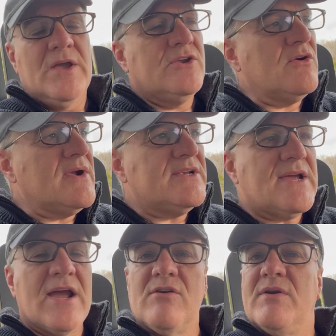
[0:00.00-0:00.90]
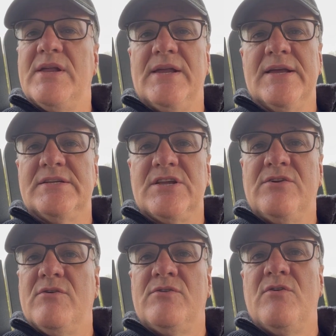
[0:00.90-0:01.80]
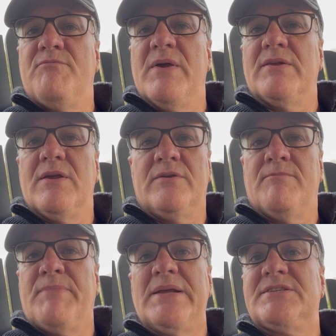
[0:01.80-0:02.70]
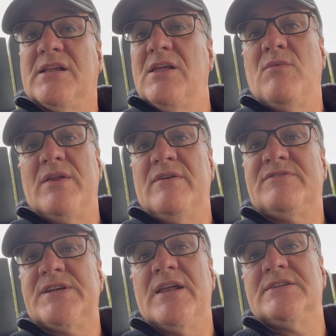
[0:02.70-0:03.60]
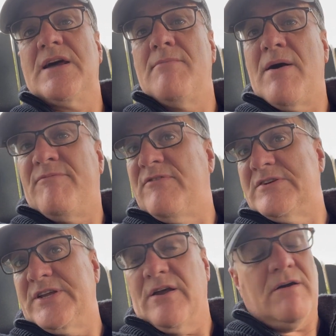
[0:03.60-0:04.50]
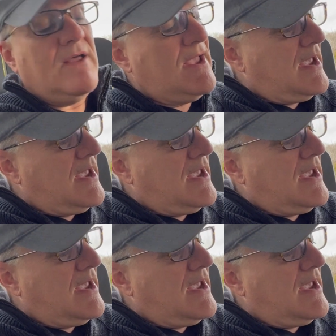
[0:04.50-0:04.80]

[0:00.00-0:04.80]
Your integrity is, you've been, basically what you've said is I'm up for sale.